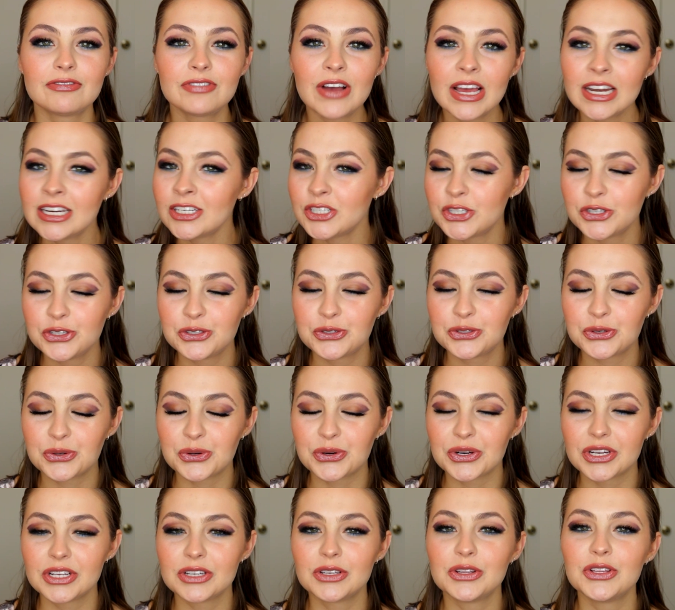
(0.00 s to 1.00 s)
fun
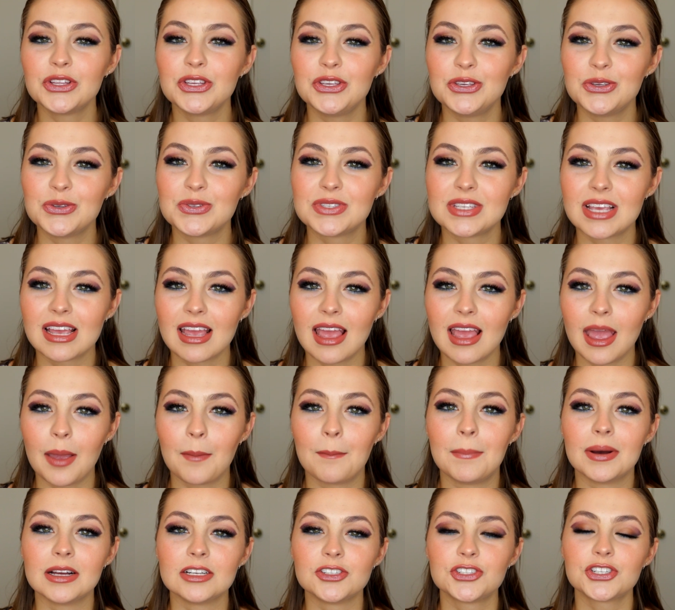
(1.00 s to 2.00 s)
tutorial using a
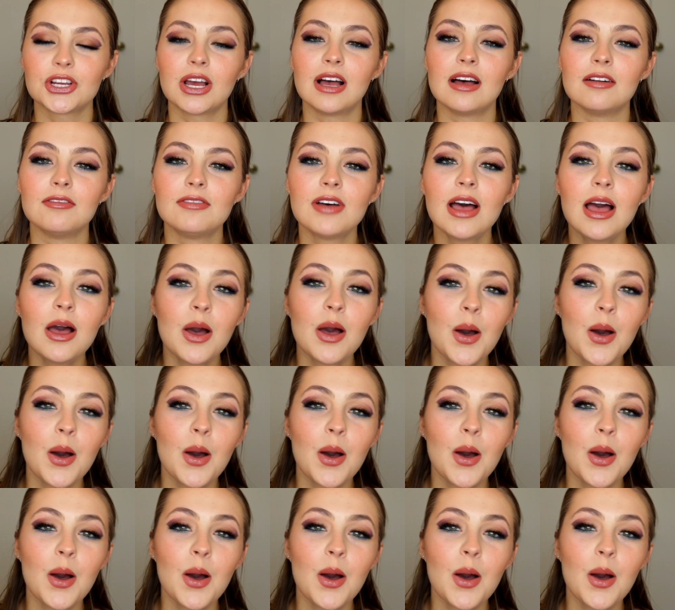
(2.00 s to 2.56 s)
bunch of